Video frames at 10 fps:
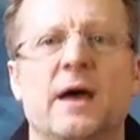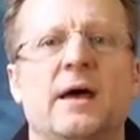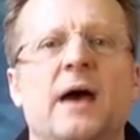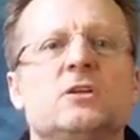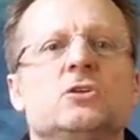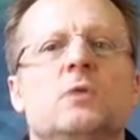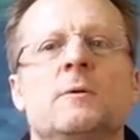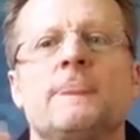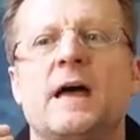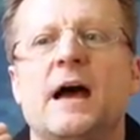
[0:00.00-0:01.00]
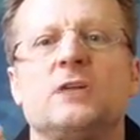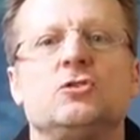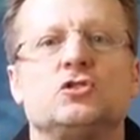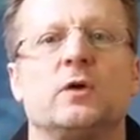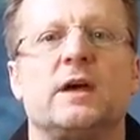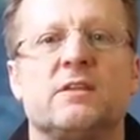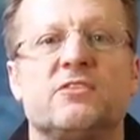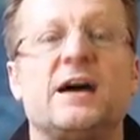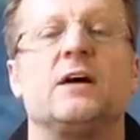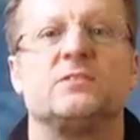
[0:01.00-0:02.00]
How do you train
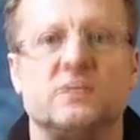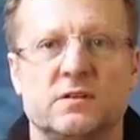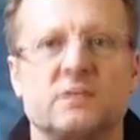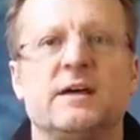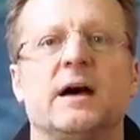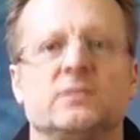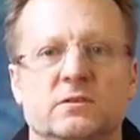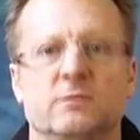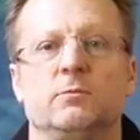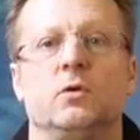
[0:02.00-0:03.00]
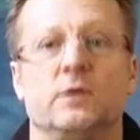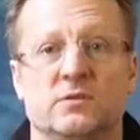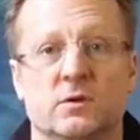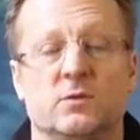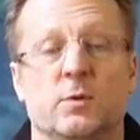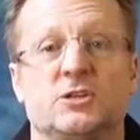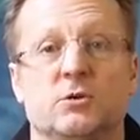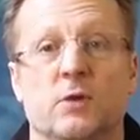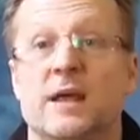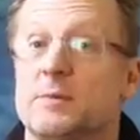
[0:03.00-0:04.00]
thousands and thousands of employees to express
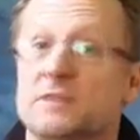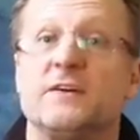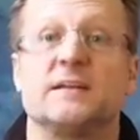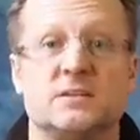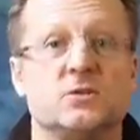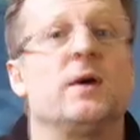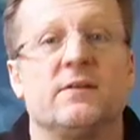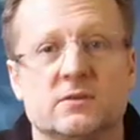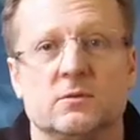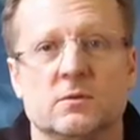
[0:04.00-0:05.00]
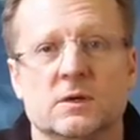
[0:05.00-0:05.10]
your brand? But the fact is, you have to.